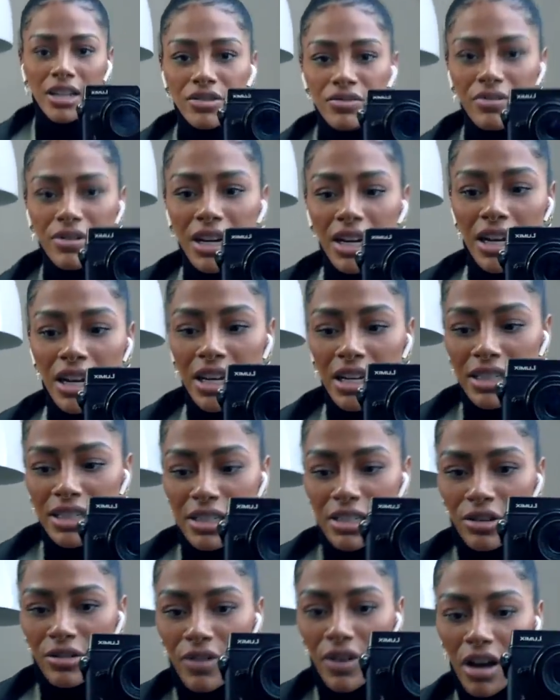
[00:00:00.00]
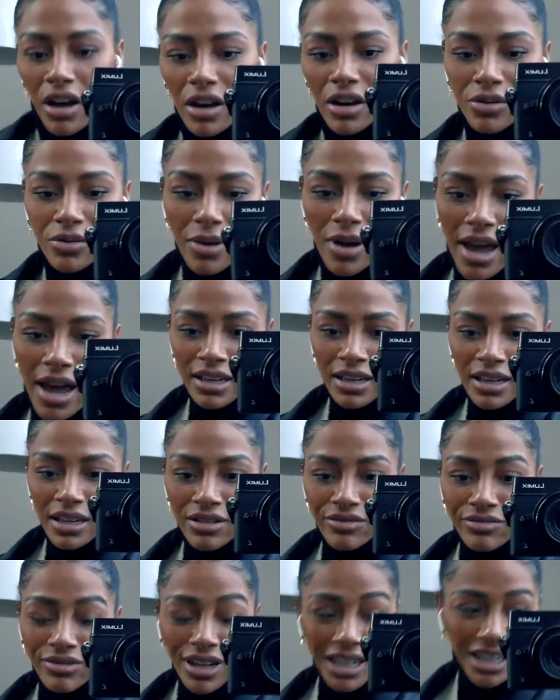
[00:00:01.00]
Really nice silver hardware,
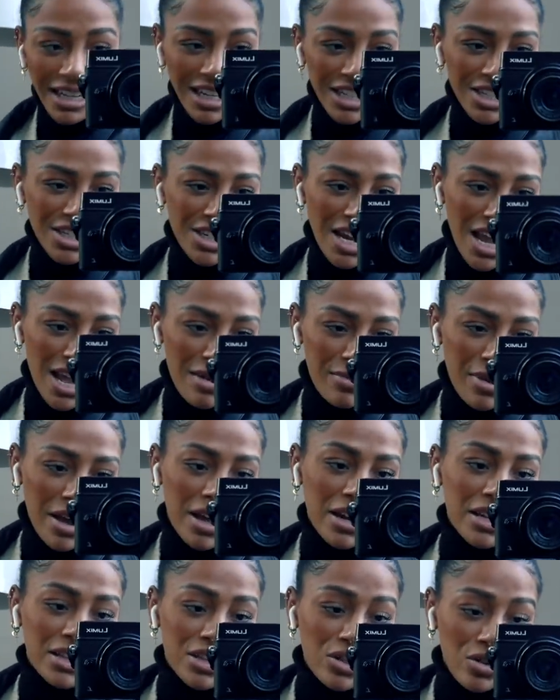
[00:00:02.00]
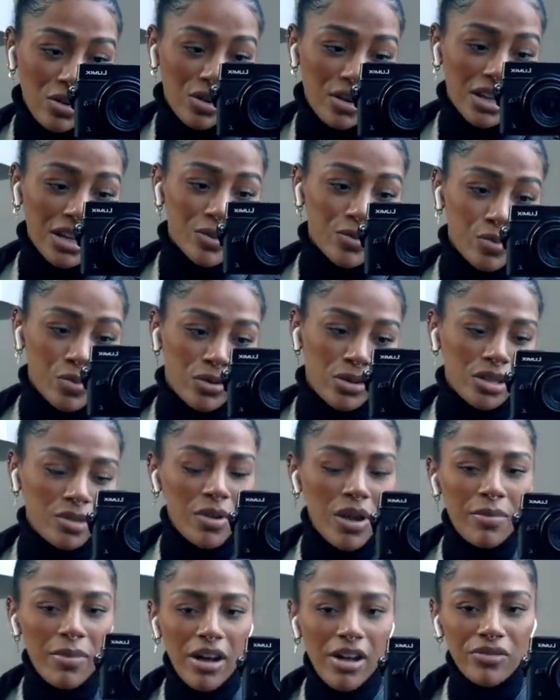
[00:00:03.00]
really nice shape, and it's not as worn as
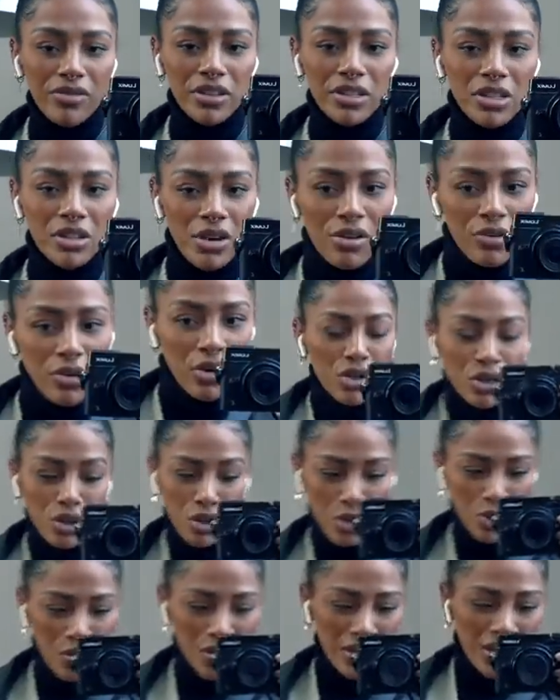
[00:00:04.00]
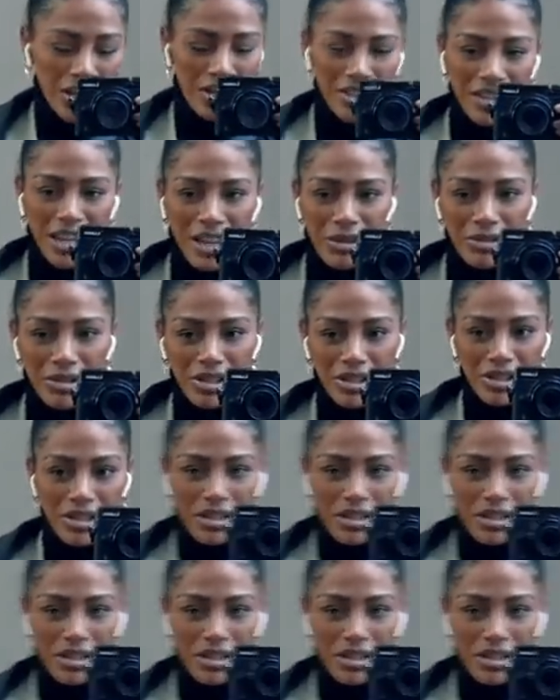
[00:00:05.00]
my Balfin, so I've got two styles now, which is